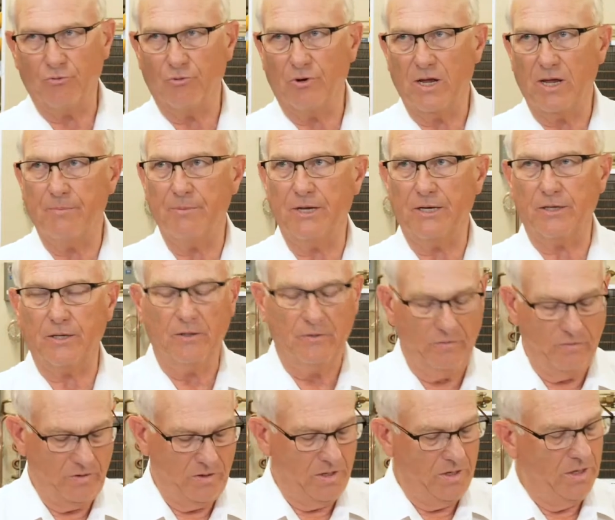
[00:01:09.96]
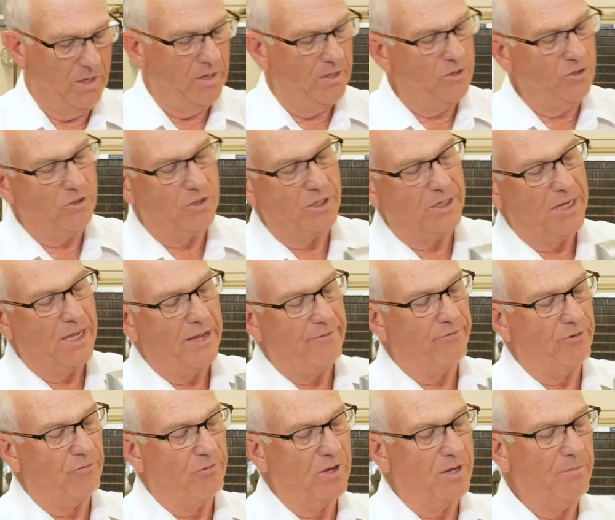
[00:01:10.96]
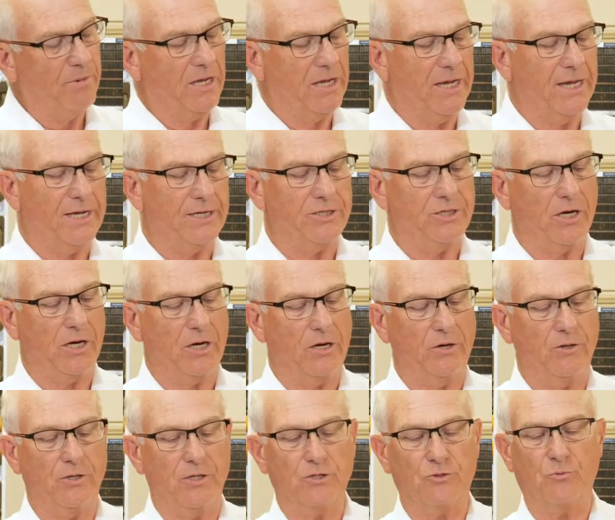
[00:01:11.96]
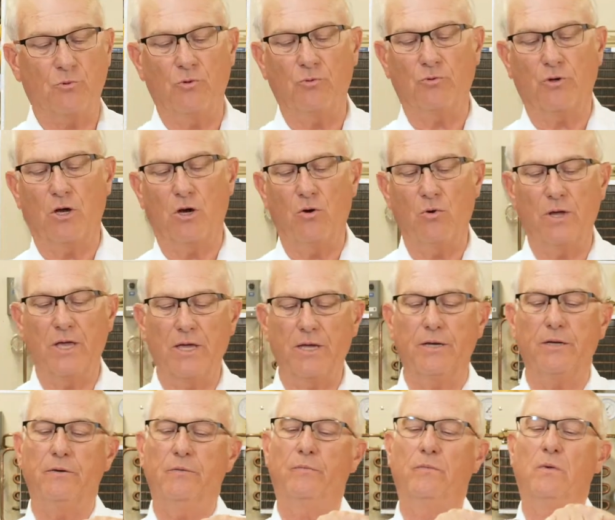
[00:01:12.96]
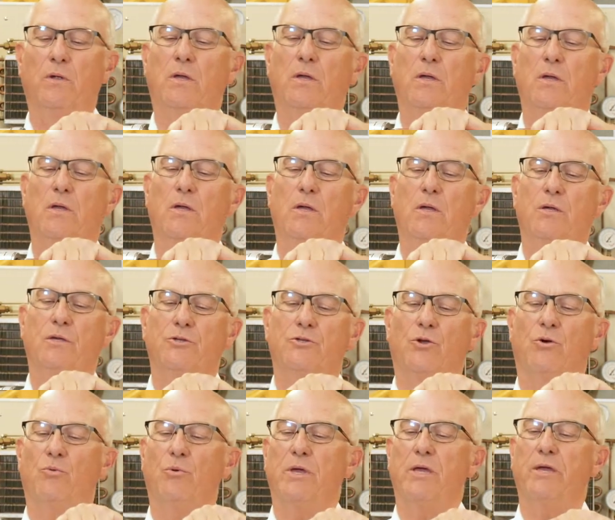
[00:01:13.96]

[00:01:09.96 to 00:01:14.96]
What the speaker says: ream it, you can have a reaming edge here and this won't go in. So we